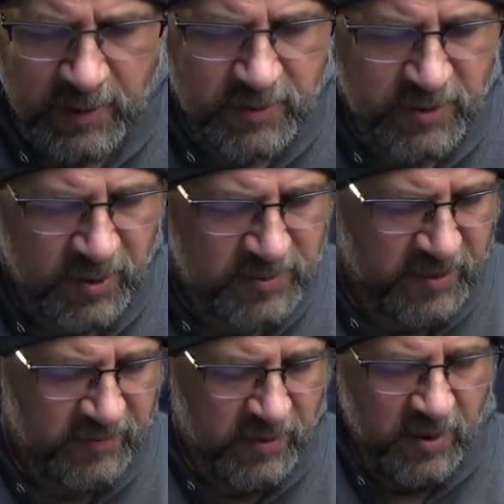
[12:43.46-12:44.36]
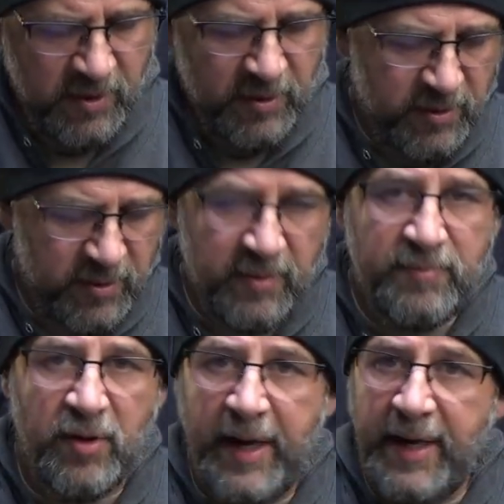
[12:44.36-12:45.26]
in terms of
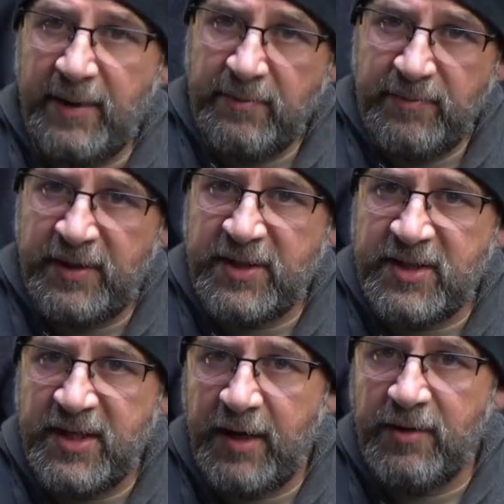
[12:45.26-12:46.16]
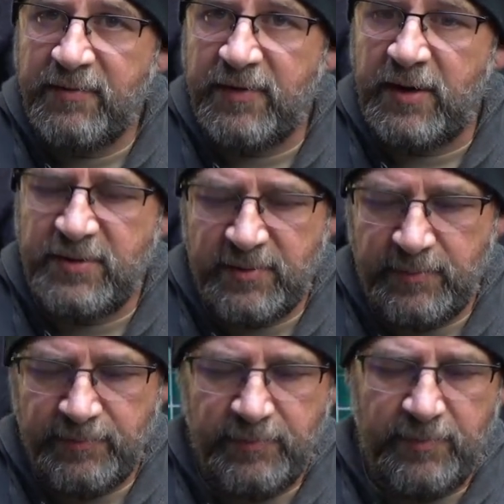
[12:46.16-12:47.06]
play this scenario first.
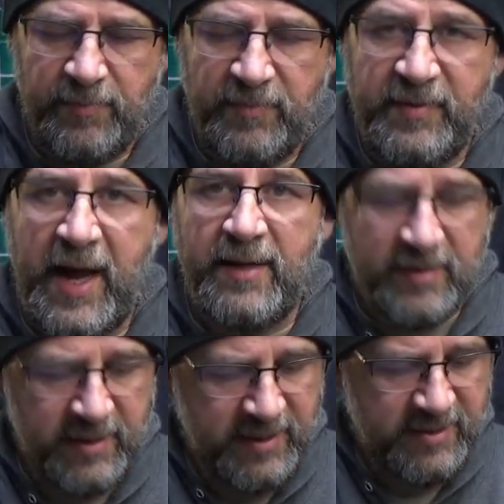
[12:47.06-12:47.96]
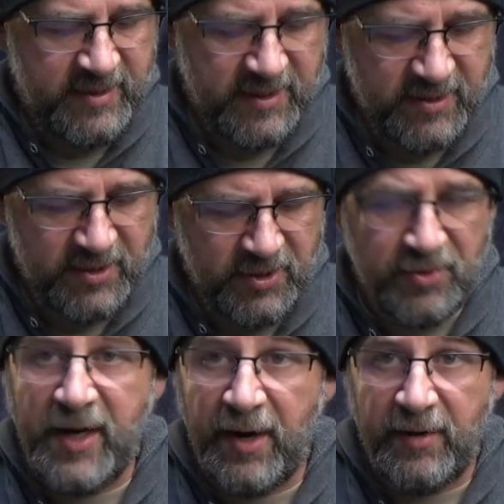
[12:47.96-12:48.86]
That
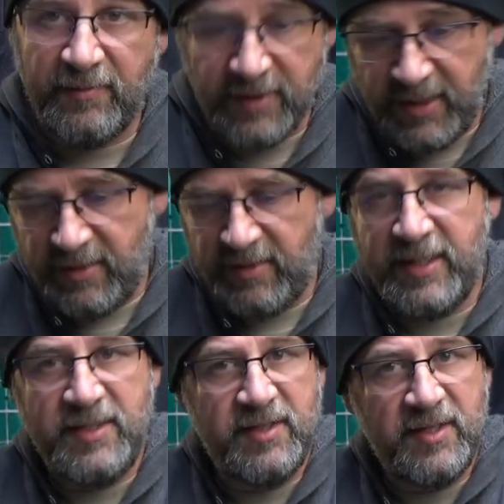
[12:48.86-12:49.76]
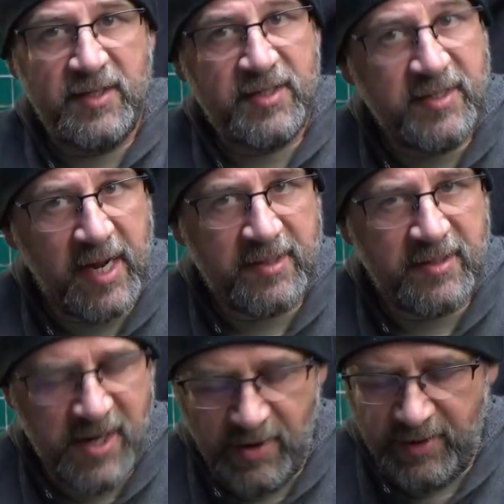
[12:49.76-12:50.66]
narratively leads into this next
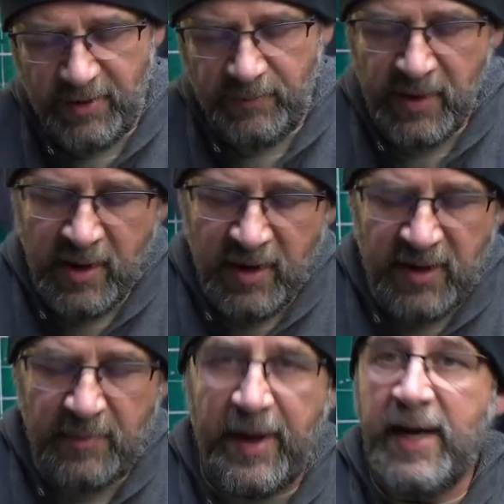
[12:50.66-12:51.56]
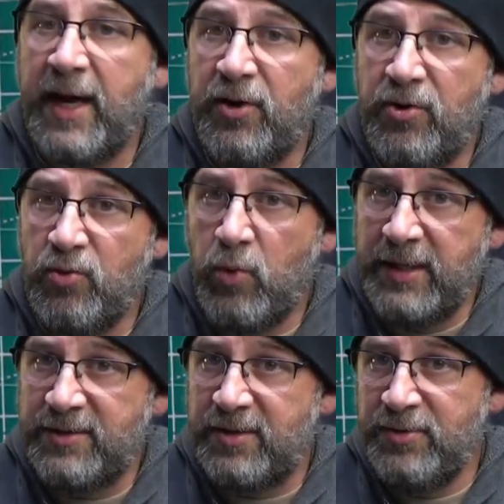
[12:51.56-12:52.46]
scenario. Depending on who
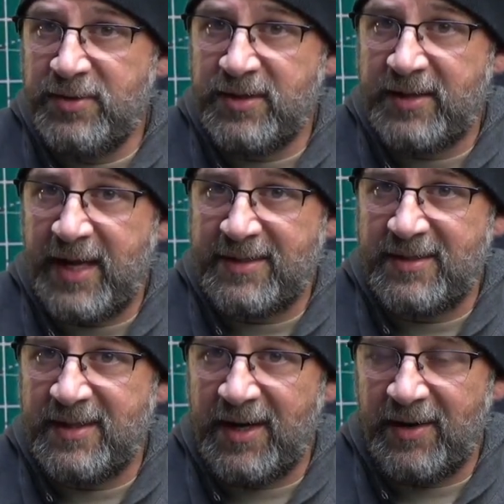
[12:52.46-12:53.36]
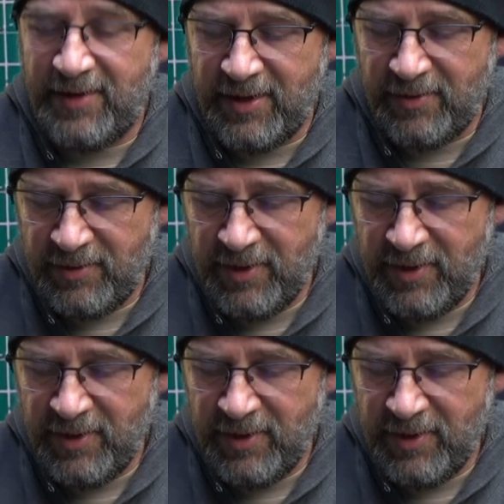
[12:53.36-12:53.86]
wins or loses that scenario,